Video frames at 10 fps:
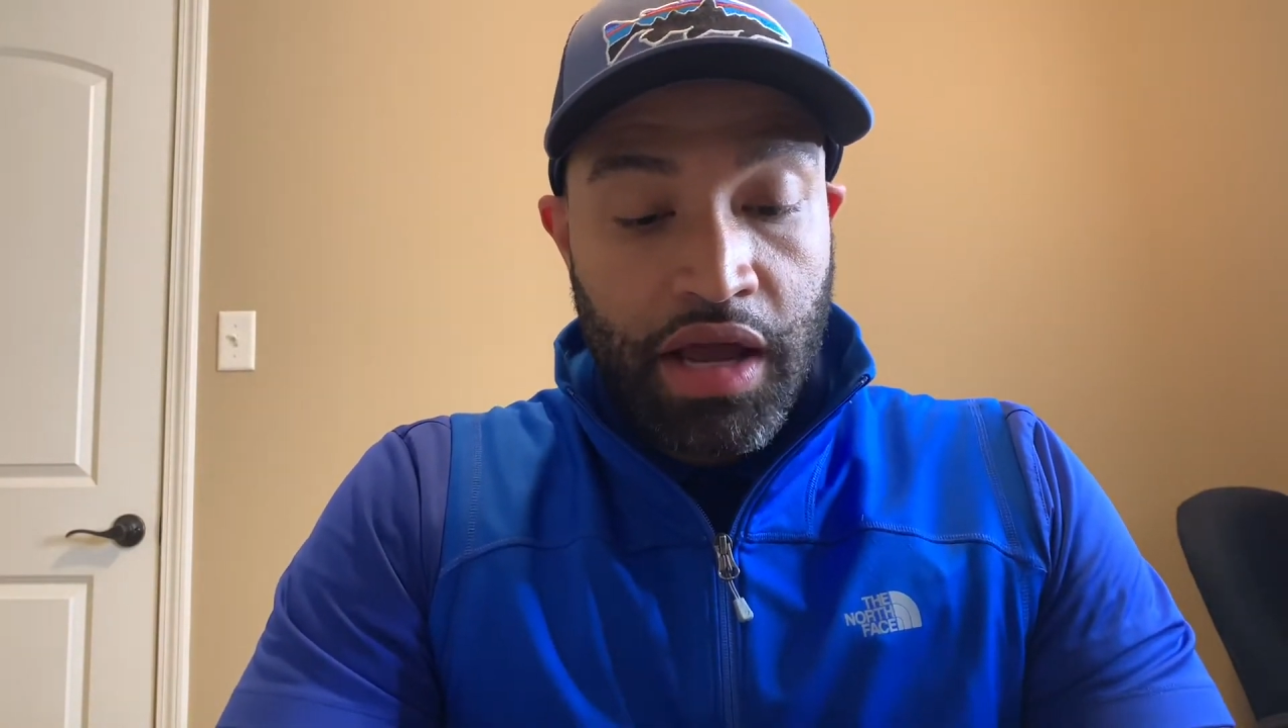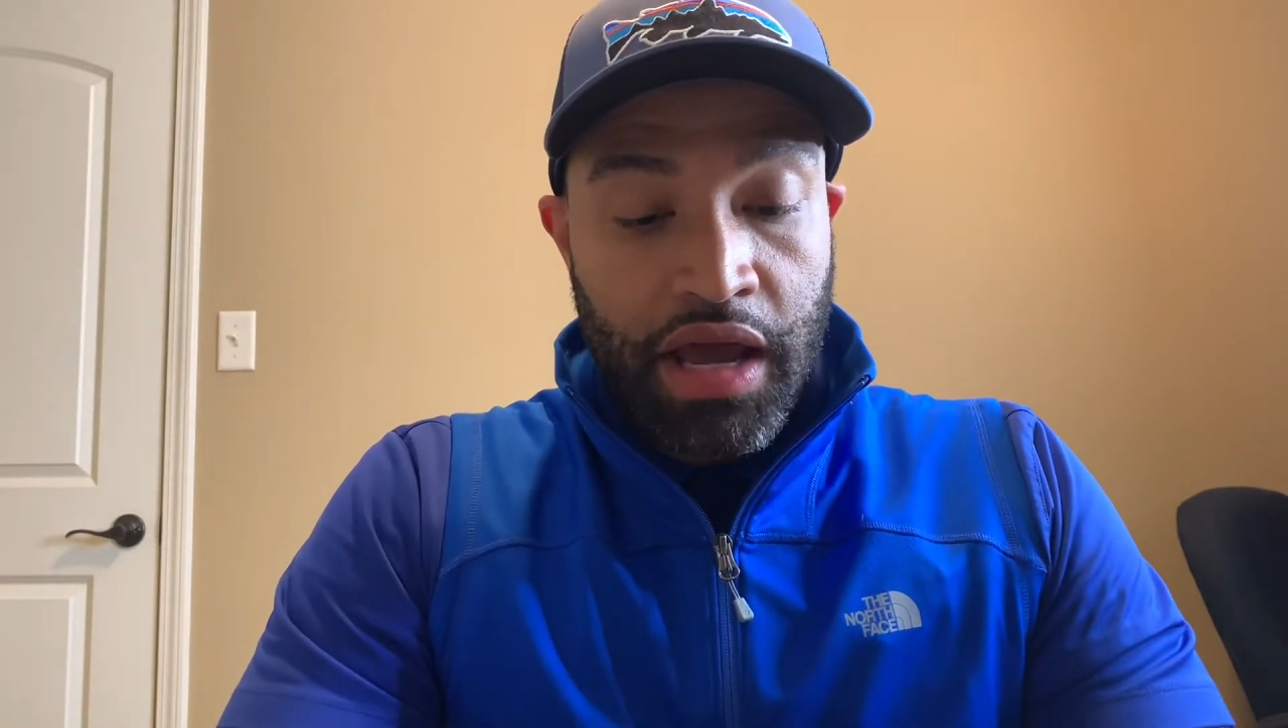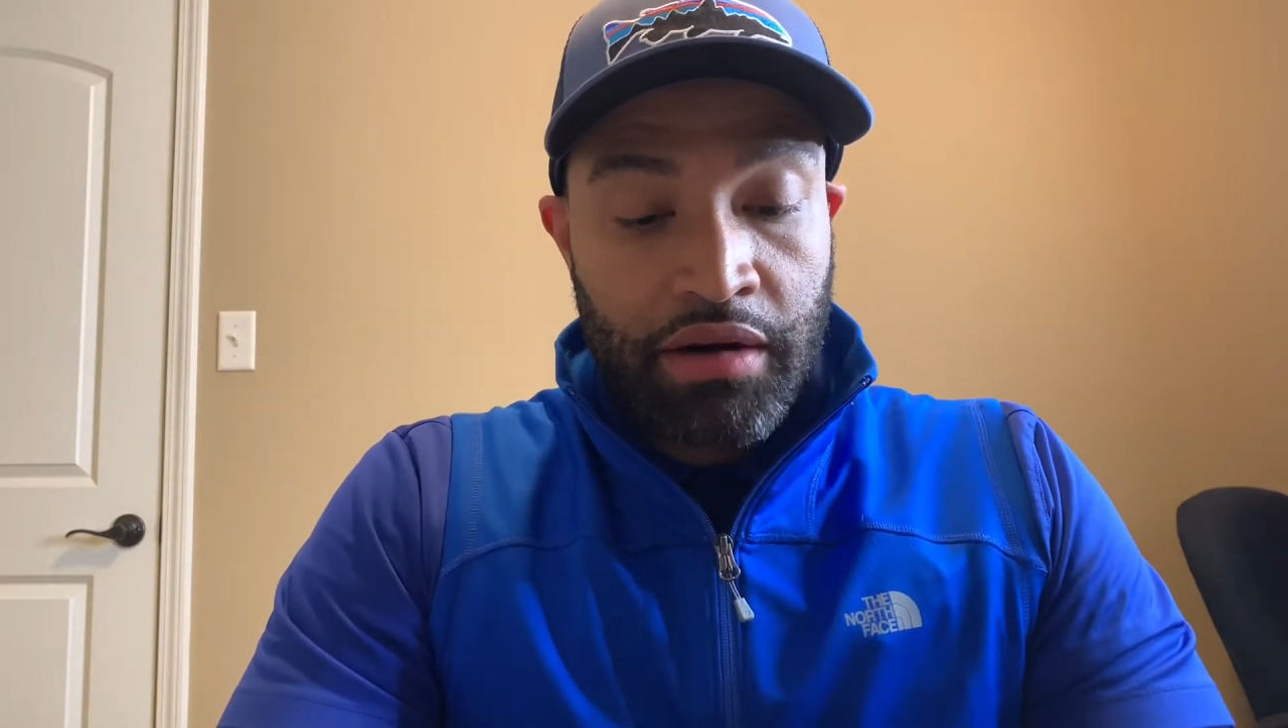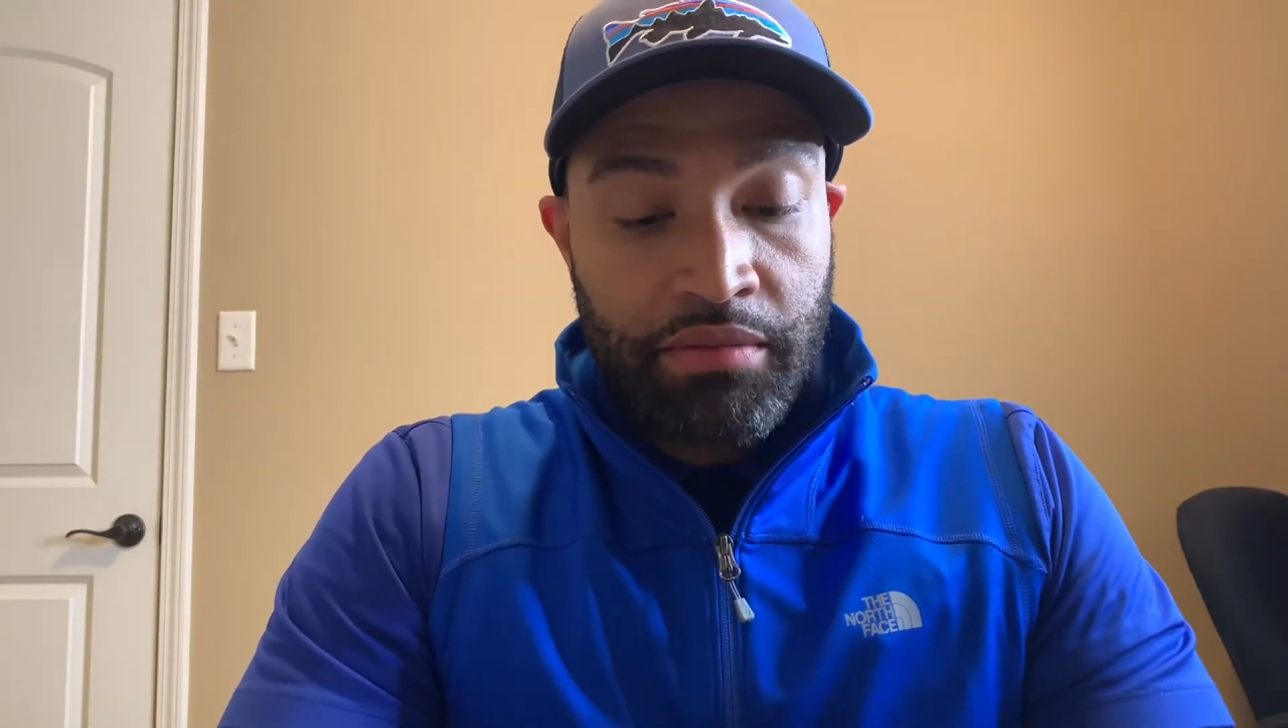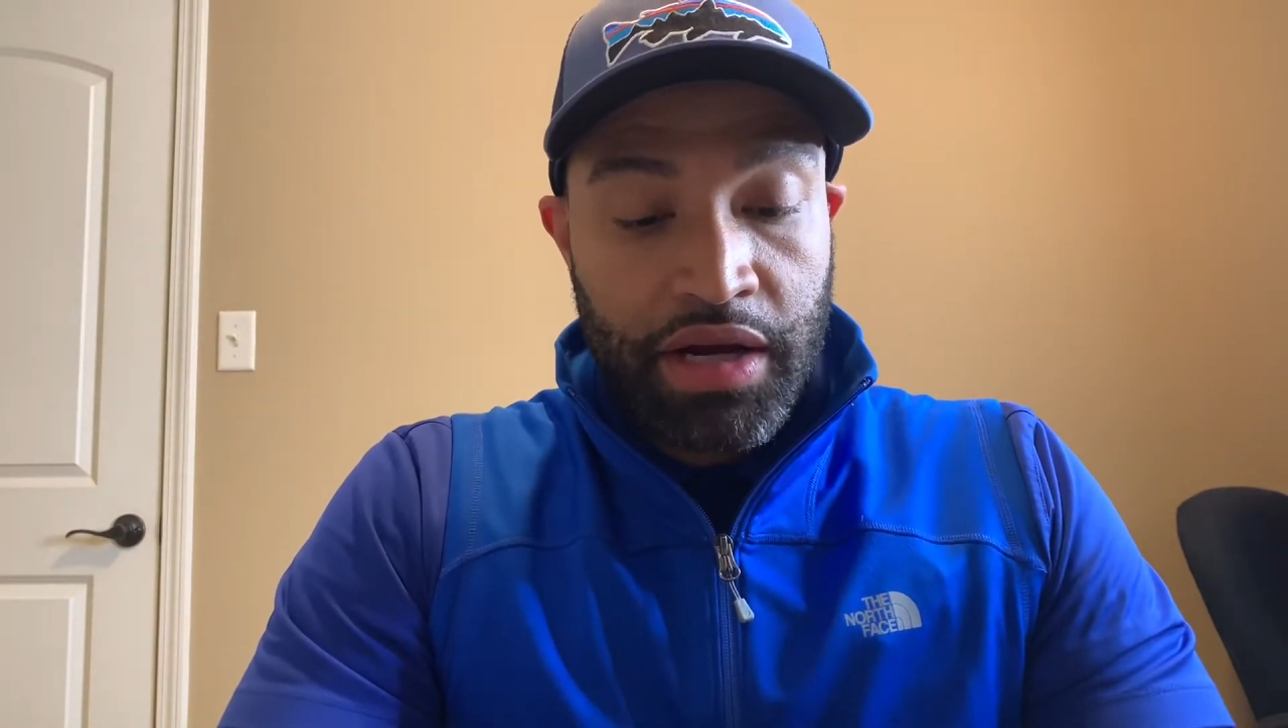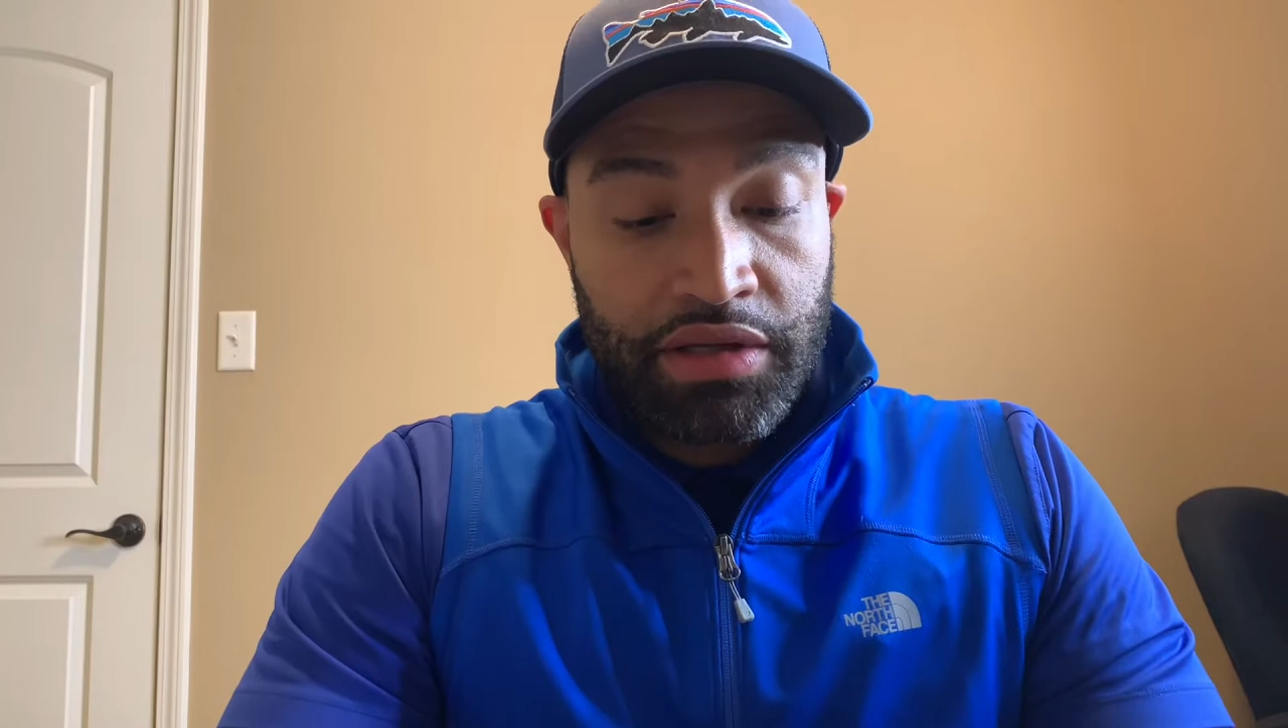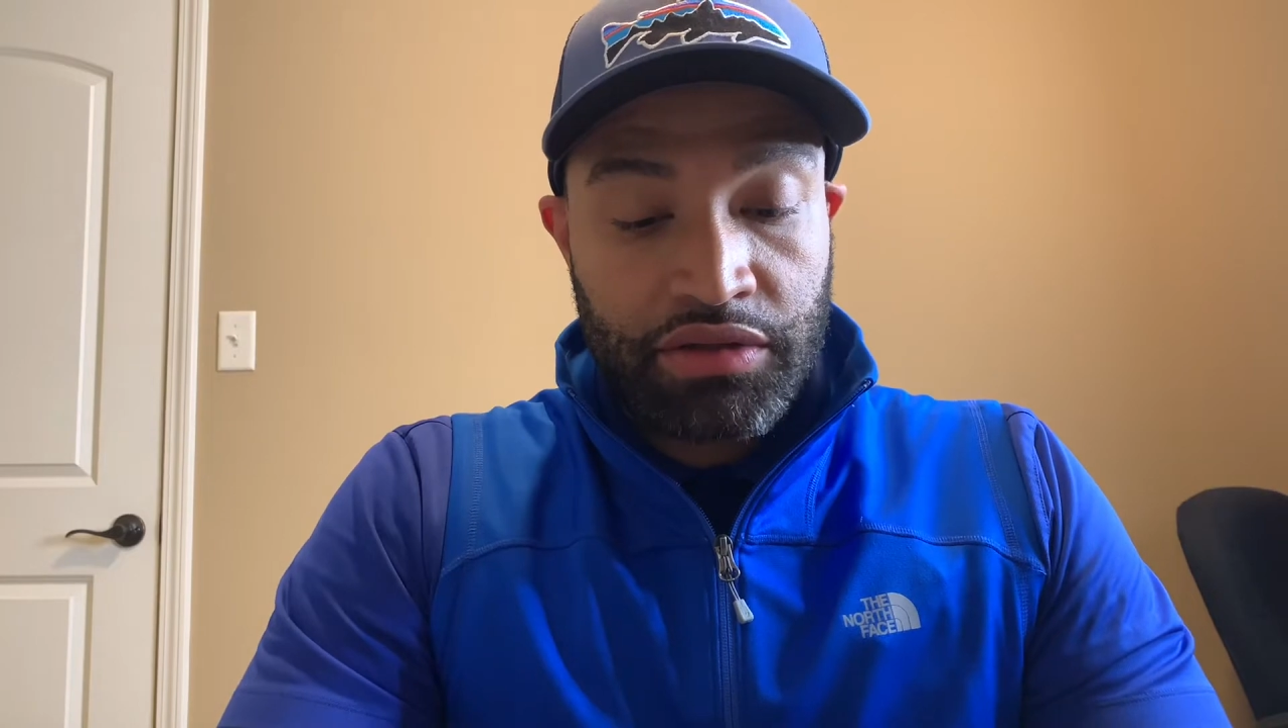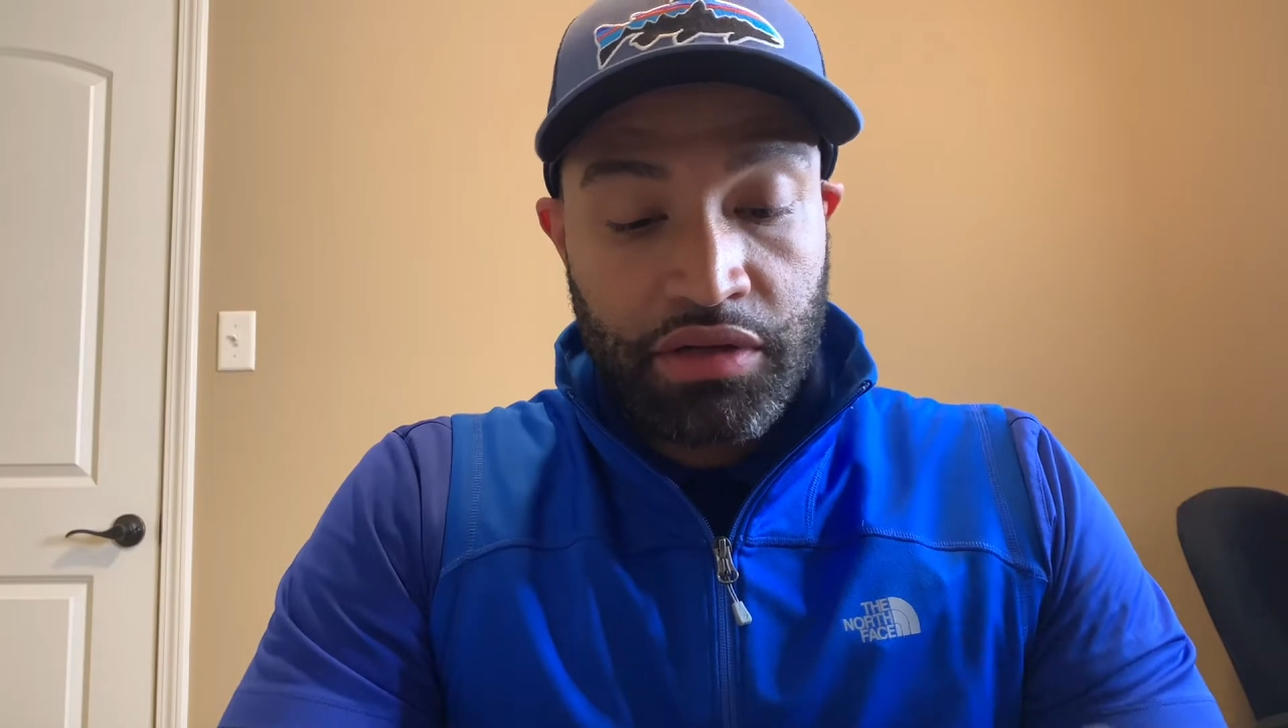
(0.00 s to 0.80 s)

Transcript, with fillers: atomizer